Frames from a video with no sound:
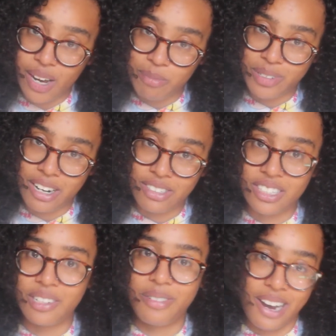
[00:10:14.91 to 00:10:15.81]
if I'm
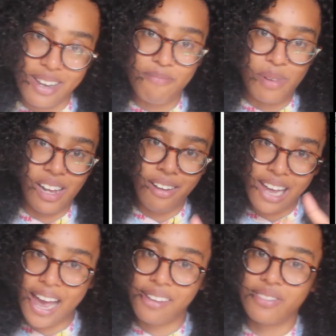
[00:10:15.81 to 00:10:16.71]
pronouncing it right, but I'll
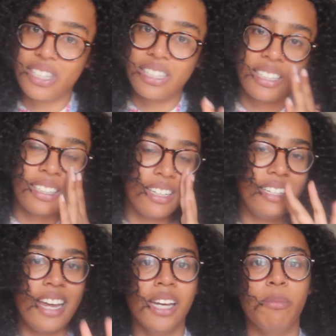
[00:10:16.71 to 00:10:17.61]
have the
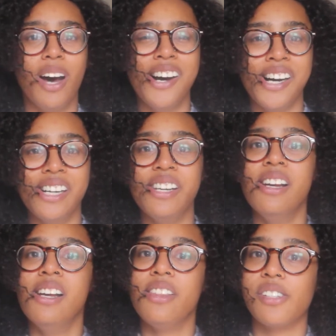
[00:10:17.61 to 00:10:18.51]
name on
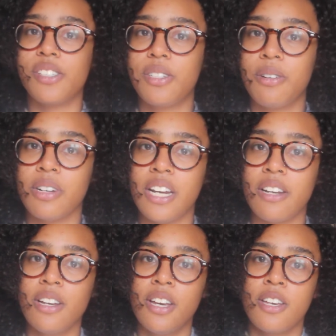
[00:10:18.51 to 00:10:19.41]
the
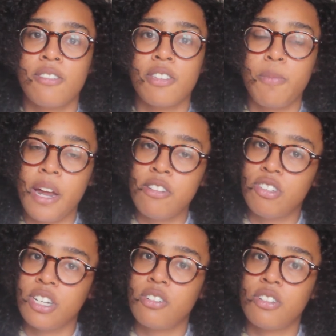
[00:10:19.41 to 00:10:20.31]
screen. So Spanish
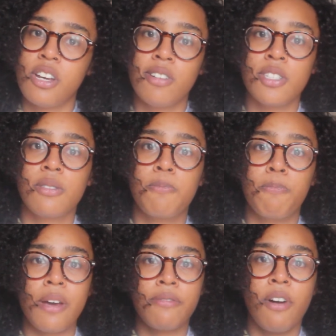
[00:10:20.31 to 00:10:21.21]
Dictionary is
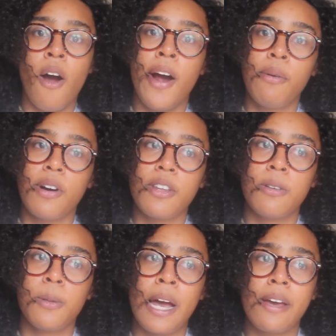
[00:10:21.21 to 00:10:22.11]
by far one
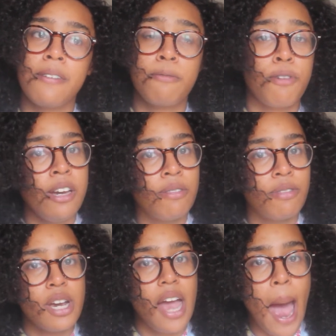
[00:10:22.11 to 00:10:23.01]
of my
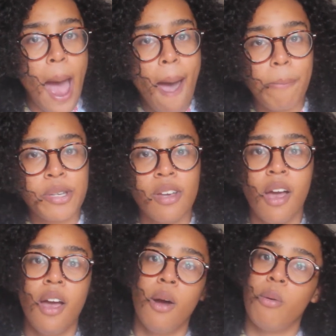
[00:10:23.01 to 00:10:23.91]
favorite apps
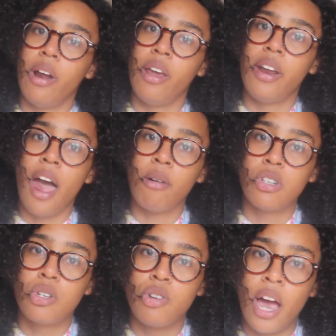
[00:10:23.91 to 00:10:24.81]
when I
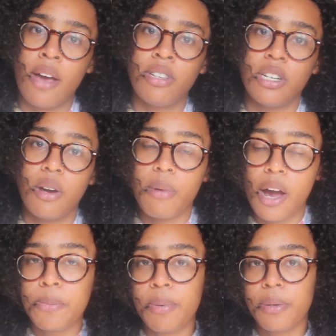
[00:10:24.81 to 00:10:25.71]
was traveling
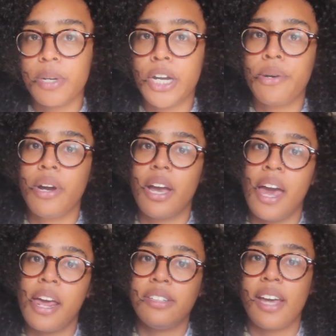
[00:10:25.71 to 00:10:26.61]
around Peru,
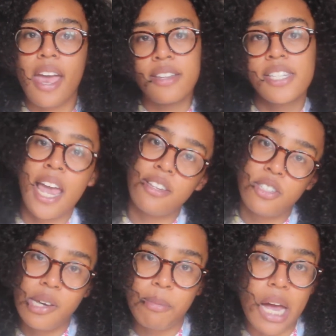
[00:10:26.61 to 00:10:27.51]
and I intend
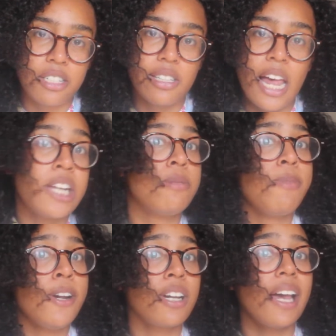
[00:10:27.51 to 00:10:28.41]
to go back to Latin
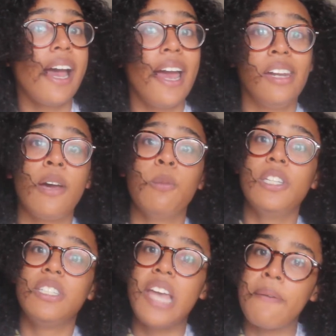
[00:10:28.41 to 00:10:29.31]
America, and I
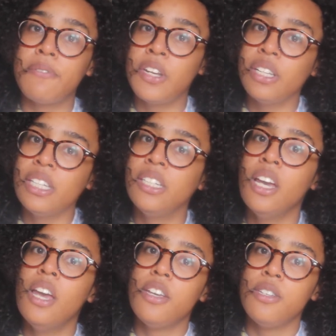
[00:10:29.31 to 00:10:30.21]
will definitely
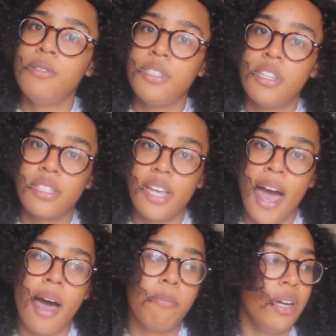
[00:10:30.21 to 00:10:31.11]
use this
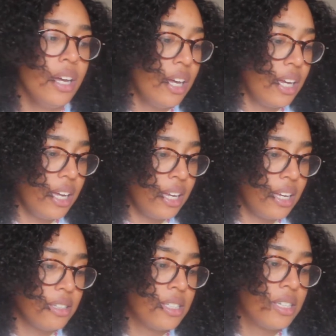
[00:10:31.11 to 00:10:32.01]
app.
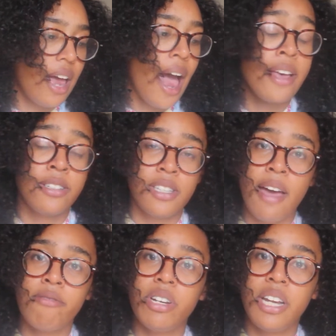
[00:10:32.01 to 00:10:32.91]
It has
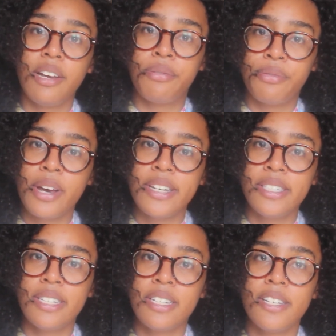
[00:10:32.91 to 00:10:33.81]
everyday
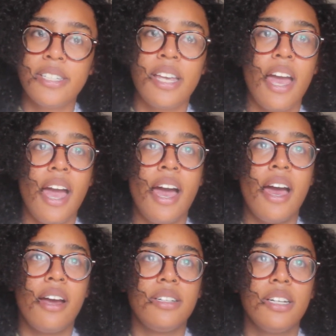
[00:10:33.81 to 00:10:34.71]
phrases,
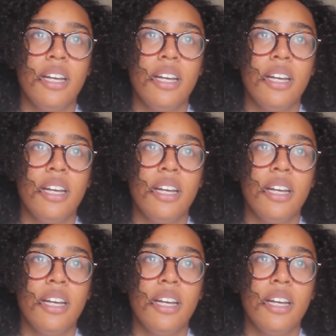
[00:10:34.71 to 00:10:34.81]
and